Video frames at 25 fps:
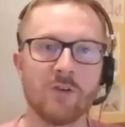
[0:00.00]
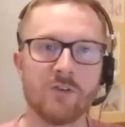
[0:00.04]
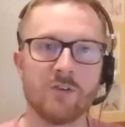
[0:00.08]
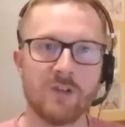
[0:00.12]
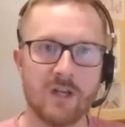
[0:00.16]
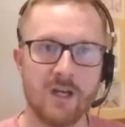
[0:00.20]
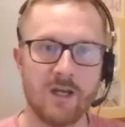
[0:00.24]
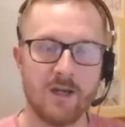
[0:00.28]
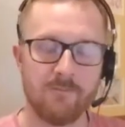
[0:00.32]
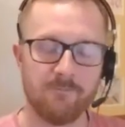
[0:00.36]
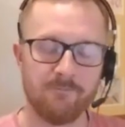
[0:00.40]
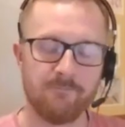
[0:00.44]

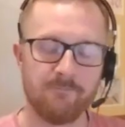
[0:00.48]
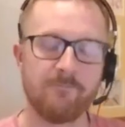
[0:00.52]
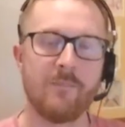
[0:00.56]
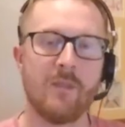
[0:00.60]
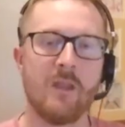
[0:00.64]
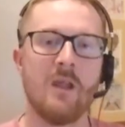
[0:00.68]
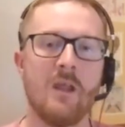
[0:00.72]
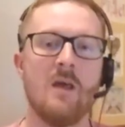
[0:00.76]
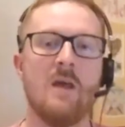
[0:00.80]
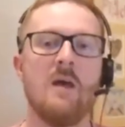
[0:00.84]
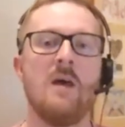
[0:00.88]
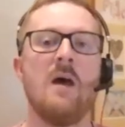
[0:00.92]
term.
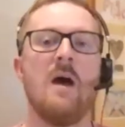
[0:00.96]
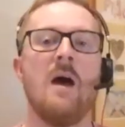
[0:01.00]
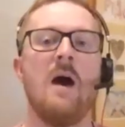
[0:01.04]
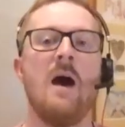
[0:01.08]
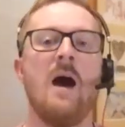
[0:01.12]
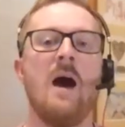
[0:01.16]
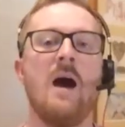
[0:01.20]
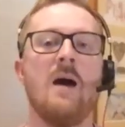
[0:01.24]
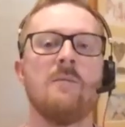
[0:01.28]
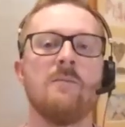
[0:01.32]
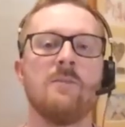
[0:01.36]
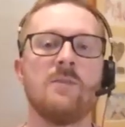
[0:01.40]

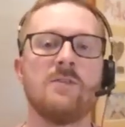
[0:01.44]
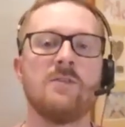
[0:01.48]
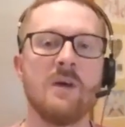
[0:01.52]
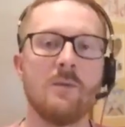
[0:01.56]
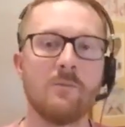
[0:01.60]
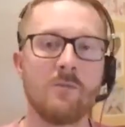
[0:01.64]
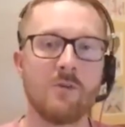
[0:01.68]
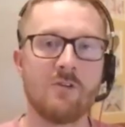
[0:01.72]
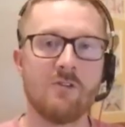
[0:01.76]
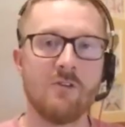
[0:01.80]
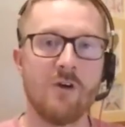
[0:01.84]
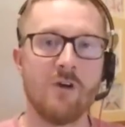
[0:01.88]

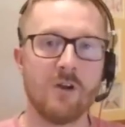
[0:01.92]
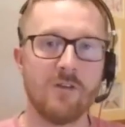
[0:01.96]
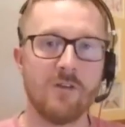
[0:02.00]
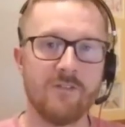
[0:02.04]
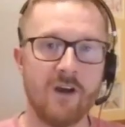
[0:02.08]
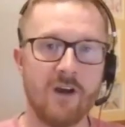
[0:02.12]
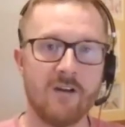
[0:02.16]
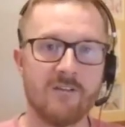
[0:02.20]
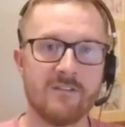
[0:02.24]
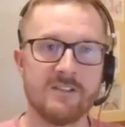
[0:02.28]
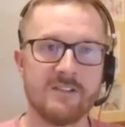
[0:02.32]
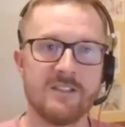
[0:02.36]
Some
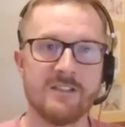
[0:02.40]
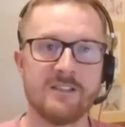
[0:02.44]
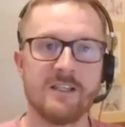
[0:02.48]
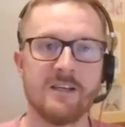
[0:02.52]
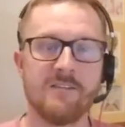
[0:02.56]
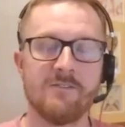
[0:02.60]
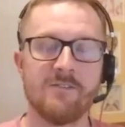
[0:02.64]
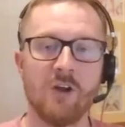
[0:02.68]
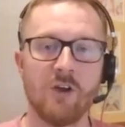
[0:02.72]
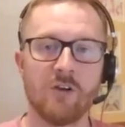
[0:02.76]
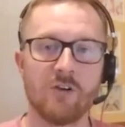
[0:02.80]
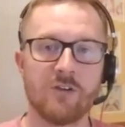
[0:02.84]
coronaviruses
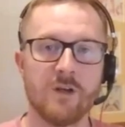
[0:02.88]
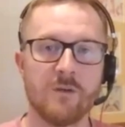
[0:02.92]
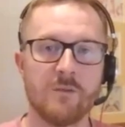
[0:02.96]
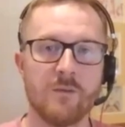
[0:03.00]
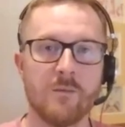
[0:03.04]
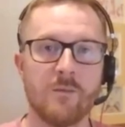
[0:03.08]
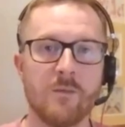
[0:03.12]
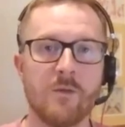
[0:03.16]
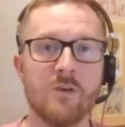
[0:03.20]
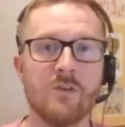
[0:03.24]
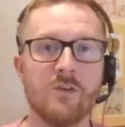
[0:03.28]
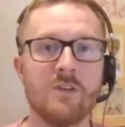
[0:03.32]
give long term
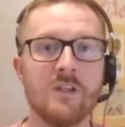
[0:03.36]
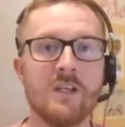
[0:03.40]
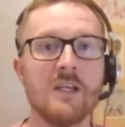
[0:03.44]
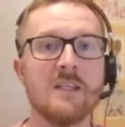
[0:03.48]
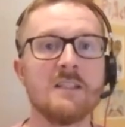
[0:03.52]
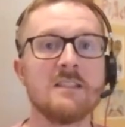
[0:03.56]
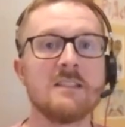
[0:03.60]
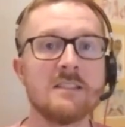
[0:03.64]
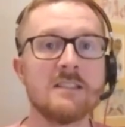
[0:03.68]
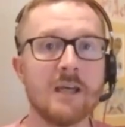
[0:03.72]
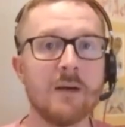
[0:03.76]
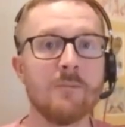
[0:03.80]
immunity,
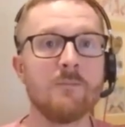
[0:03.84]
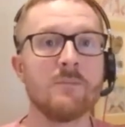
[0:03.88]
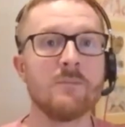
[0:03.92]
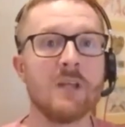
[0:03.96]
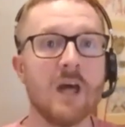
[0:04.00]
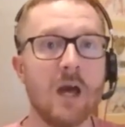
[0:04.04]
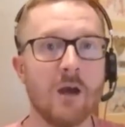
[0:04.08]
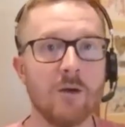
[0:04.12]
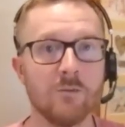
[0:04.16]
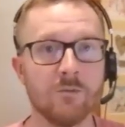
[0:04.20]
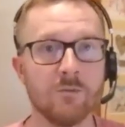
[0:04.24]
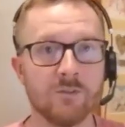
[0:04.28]
some
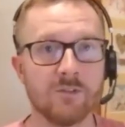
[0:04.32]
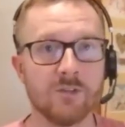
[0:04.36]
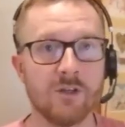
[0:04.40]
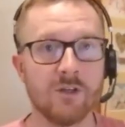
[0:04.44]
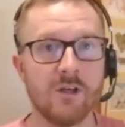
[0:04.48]
don't.